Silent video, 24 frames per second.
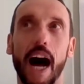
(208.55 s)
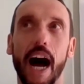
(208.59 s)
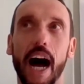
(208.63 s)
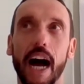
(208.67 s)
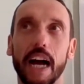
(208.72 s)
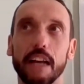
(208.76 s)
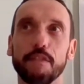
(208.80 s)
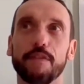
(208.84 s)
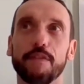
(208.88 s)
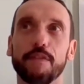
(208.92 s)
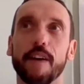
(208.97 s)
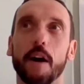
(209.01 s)

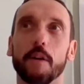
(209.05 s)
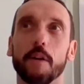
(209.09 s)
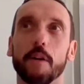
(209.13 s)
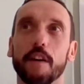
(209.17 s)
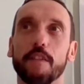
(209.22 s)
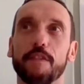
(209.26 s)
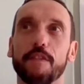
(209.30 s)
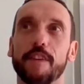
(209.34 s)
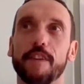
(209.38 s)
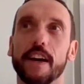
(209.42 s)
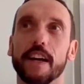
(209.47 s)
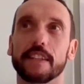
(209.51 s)
I found
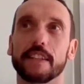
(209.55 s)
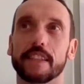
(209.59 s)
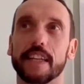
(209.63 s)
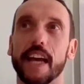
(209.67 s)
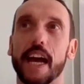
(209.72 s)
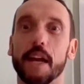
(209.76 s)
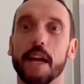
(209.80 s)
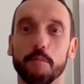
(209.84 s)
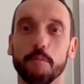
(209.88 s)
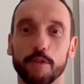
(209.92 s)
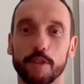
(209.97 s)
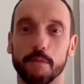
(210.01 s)
that first
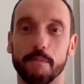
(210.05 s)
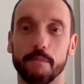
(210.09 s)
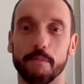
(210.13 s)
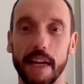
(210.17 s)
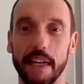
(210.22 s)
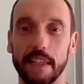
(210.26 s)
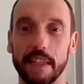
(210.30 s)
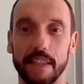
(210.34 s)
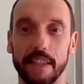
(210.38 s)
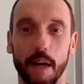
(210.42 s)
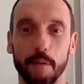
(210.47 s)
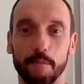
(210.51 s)
game was
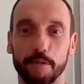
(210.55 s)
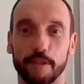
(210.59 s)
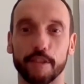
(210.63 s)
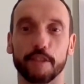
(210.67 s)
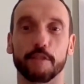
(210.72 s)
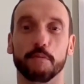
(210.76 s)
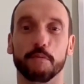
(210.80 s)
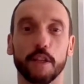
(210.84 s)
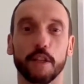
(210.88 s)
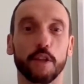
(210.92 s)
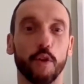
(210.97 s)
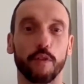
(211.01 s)
amazing.
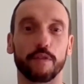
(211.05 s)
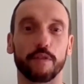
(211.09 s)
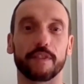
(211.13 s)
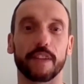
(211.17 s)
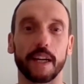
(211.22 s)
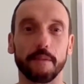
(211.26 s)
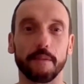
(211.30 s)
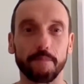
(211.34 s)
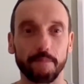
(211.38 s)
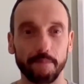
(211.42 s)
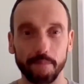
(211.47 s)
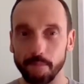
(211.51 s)
Absolutely loved
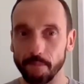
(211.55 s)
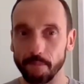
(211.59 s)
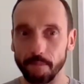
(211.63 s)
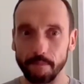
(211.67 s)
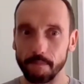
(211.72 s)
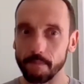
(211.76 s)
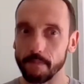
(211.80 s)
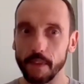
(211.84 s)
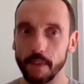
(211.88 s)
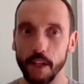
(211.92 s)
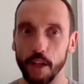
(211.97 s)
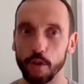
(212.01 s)
it.
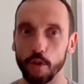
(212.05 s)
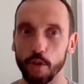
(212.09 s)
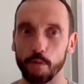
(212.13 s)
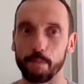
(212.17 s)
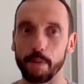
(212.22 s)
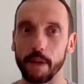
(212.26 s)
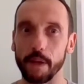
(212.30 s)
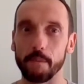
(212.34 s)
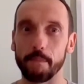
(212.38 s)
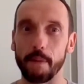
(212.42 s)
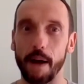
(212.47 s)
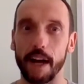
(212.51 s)

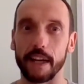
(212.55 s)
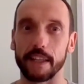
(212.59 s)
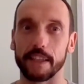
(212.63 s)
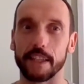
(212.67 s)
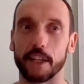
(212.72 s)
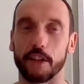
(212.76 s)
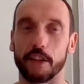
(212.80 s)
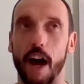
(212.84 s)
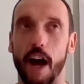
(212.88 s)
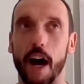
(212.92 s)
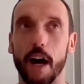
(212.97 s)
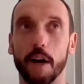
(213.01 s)
Loved being back in
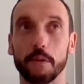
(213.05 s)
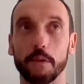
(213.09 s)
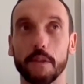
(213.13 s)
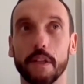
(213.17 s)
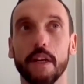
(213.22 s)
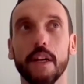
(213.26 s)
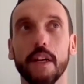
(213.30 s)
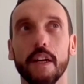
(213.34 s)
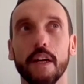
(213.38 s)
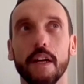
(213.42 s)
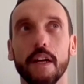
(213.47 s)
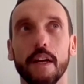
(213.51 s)
the ground.
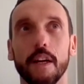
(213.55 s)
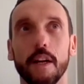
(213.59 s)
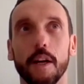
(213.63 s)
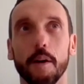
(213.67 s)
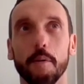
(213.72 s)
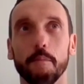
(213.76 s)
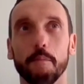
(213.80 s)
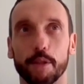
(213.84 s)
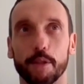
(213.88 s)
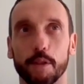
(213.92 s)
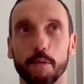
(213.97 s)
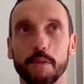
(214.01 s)

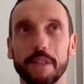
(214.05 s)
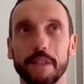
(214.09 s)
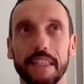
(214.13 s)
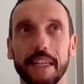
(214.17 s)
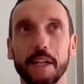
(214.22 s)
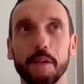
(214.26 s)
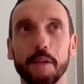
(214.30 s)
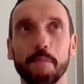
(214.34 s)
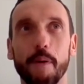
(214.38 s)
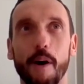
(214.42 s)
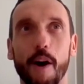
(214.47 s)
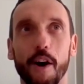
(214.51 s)
But there was a
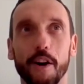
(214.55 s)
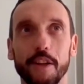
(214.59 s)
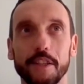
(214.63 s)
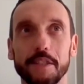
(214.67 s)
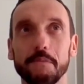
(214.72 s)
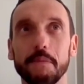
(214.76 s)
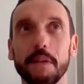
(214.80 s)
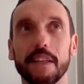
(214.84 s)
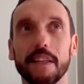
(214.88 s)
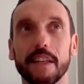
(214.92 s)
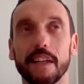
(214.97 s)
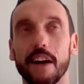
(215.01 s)
little part
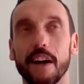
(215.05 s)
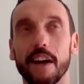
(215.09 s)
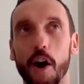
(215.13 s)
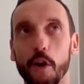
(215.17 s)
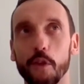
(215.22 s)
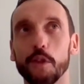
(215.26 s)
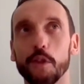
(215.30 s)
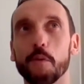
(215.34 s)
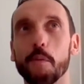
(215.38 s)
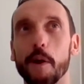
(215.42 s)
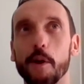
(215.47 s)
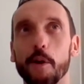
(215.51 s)
of me that
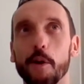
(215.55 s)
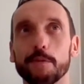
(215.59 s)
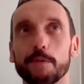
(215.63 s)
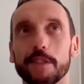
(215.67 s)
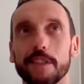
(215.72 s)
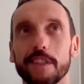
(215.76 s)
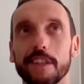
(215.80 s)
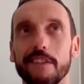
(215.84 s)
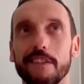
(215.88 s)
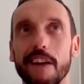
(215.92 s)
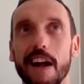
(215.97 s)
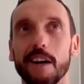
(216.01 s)
on the way up
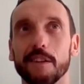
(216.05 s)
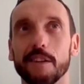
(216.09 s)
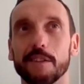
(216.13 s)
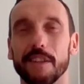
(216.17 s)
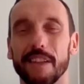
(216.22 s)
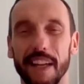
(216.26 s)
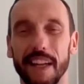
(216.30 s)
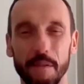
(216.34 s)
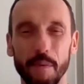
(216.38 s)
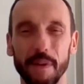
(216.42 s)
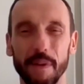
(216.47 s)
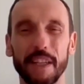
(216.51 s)
to the ground,
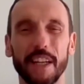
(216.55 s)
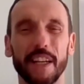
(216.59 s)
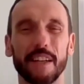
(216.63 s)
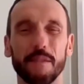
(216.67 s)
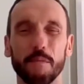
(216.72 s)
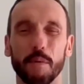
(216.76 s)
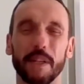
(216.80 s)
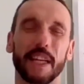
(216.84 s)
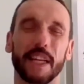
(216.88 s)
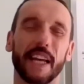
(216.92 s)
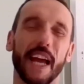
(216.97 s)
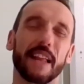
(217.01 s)
and like when
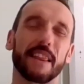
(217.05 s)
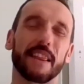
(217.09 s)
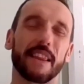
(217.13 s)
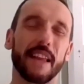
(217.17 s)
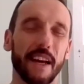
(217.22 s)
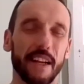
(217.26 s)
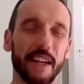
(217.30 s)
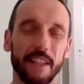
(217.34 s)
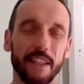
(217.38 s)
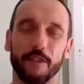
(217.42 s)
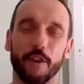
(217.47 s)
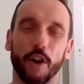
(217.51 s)
you get
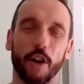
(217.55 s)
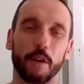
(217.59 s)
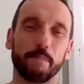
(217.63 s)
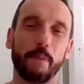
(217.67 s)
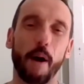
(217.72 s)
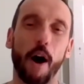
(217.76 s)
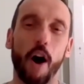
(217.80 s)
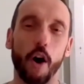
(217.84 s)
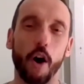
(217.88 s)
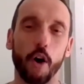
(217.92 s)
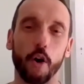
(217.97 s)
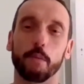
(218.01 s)
there and you've got
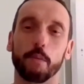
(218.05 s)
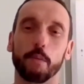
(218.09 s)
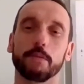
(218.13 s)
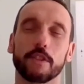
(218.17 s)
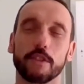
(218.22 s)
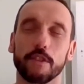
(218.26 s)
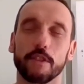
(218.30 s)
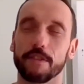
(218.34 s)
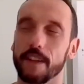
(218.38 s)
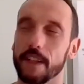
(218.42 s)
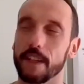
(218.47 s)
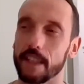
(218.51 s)
to park up and
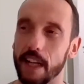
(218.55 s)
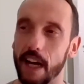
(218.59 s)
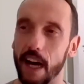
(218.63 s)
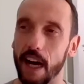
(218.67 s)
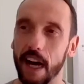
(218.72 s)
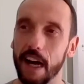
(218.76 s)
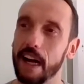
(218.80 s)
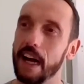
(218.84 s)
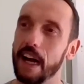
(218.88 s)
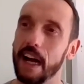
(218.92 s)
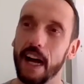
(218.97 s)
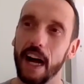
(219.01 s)
stuff like
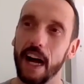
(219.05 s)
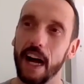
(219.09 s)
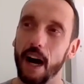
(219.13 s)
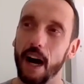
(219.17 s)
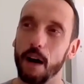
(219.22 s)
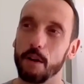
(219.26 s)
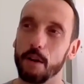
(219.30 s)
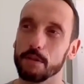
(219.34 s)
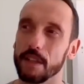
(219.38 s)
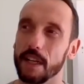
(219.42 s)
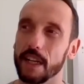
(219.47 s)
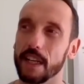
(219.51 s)
that,
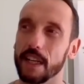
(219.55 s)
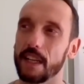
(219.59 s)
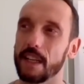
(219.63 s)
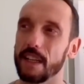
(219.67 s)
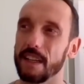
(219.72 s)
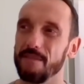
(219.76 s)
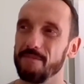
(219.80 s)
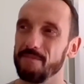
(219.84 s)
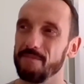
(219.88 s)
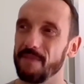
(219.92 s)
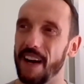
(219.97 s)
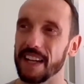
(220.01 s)
I was like,
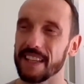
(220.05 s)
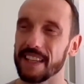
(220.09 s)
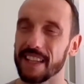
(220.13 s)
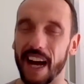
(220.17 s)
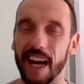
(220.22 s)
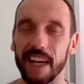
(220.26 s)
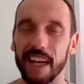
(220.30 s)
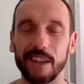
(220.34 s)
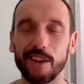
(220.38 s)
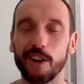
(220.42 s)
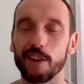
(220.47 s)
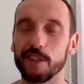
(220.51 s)
I
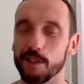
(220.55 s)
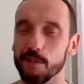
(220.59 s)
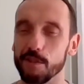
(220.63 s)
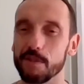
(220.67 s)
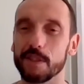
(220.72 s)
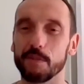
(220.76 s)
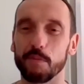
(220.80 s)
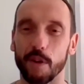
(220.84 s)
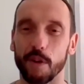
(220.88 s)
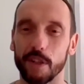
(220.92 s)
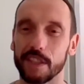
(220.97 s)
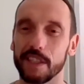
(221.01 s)
kind of got
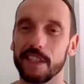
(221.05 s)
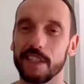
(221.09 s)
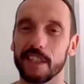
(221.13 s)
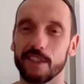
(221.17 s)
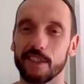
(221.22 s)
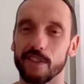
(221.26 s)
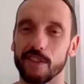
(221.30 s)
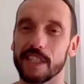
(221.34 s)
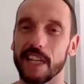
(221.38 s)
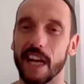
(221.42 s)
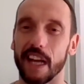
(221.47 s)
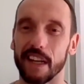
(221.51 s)
used to watching
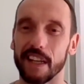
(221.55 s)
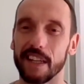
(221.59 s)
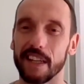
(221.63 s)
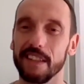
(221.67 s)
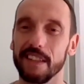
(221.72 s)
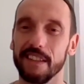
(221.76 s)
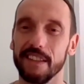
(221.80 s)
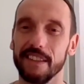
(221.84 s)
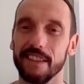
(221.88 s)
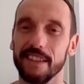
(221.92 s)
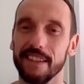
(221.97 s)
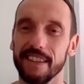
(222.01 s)
this on telly.
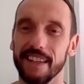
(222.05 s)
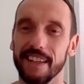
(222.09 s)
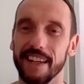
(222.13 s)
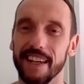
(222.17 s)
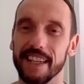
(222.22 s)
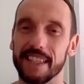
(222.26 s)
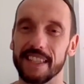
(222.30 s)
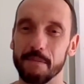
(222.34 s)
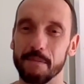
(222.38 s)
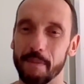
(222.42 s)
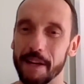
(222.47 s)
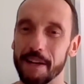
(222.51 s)

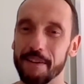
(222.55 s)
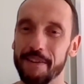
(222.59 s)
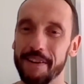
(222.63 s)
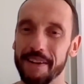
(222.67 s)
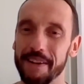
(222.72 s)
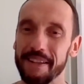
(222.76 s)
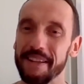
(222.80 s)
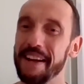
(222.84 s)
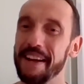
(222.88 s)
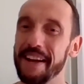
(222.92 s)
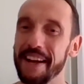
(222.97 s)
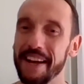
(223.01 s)
It's
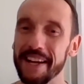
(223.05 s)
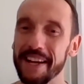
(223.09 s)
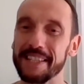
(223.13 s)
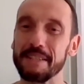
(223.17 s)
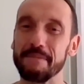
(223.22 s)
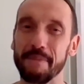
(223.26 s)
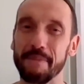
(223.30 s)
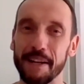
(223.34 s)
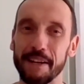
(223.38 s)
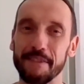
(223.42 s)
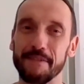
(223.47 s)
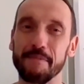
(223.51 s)

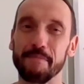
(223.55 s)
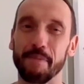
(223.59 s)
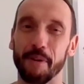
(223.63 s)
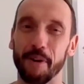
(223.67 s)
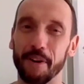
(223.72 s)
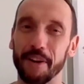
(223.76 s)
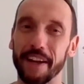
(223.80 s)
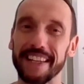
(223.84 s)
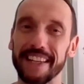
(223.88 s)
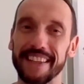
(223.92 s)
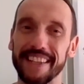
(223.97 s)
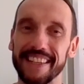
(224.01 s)
a bit of a
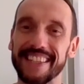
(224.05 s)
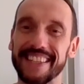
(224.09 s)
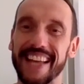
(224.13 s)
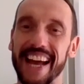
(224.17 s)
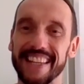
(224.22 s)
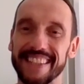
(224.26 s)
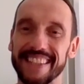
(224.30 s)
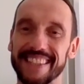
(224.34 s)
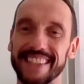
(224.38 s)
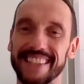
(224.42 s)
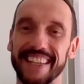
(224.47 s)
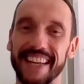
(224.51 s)
ball like this
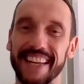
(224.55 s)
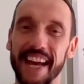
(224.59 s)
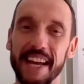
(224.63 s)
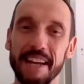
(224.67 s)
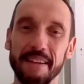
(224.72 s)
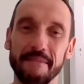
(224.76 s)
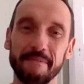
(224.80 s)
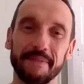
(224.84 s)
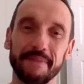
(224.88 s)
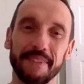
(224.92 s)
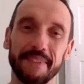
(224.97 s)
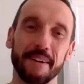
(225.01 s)
getting to the
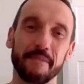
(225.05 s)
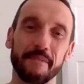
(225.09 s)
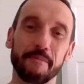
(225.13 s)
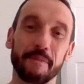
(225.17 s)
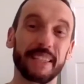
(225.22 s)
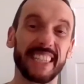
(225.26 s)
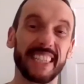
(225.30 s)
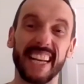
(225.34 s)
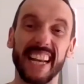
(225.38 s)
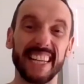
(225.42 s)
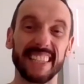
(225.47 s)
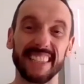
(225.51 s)
game,
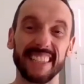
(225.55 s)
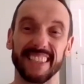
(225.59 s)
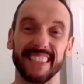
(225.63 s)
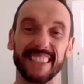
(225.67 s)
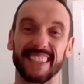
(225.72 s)
which it isn't.